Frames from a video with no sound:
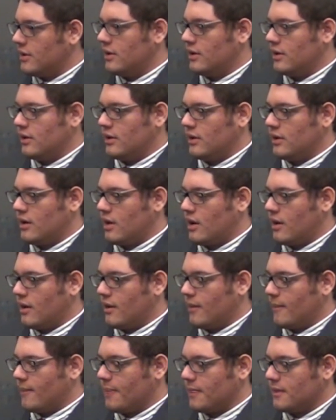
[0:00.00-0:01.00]
Uh,
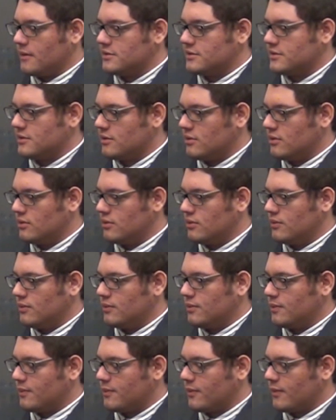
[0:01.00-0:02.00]
mm-hmm.
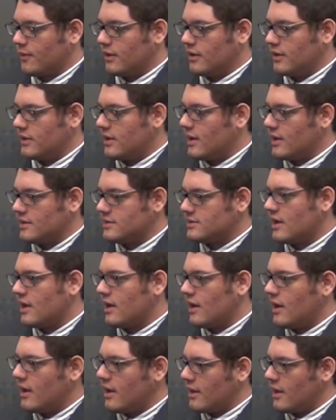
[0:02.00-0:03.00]
so, yes,
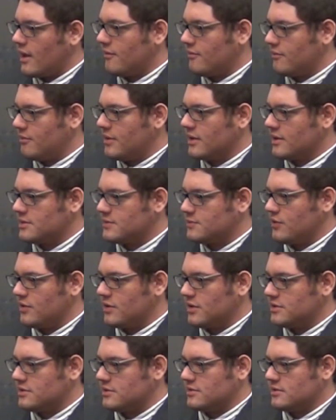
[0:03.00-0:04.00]
I, I, have big
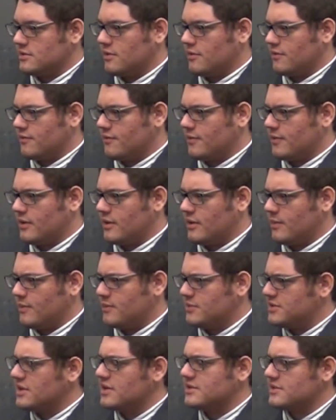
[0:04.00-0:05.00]
aspirations of
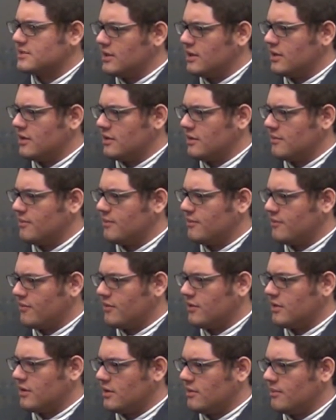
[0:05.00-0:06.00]
just learning
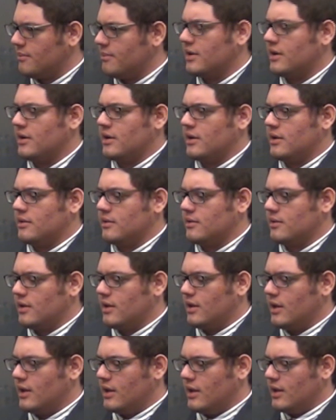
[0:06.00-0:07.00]
for now, but
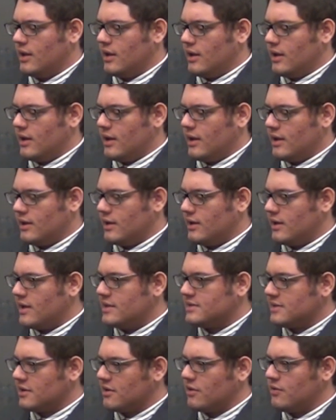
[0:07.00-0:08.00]

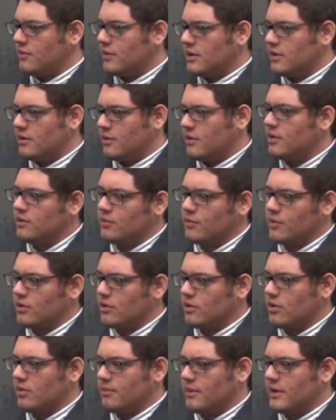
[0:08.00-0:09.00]
uh, as a career, it
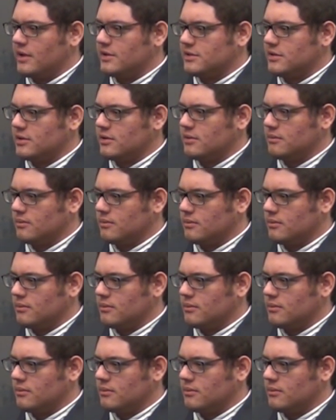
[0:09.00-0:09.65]
will come by time.